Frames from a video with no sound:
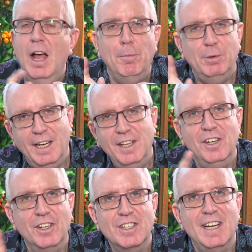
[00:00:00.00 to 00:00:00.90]
But then
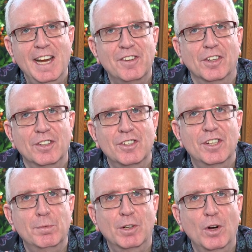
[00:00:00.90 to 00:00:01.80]
years later,
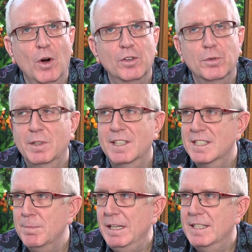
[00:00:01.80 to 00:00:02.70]
she recorded with the
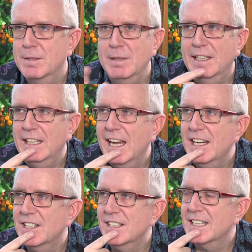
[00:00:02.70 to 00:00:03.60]
Smiths in the
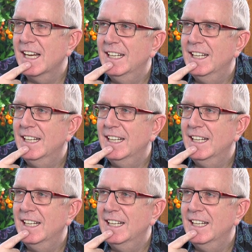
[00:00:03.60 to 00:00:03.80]
80s,